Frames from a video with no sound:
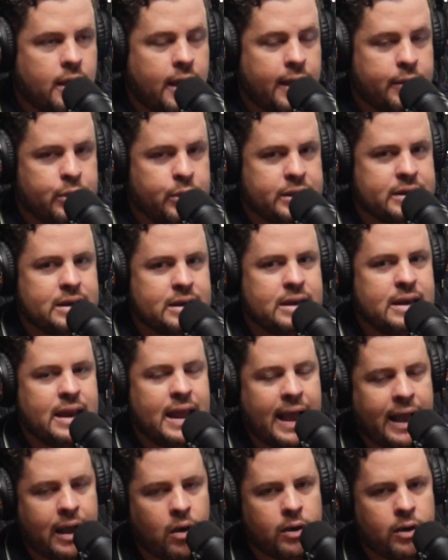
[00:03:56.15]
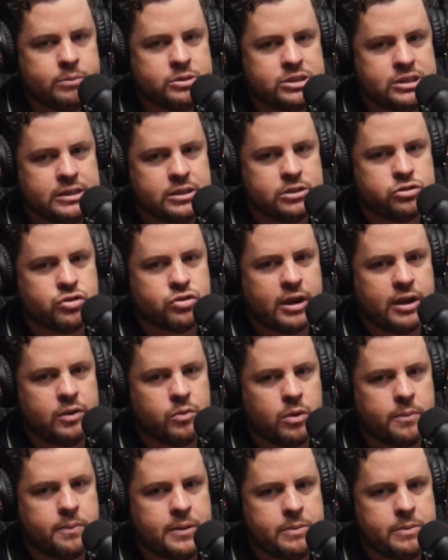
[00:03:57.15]
I think now I'm seeing a trend
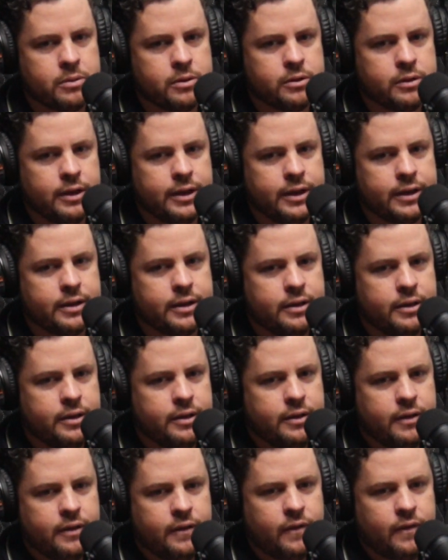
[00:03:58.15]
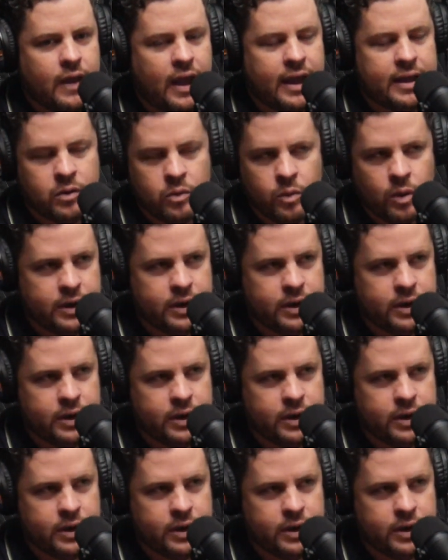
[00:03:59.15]
where people are like, I don't want an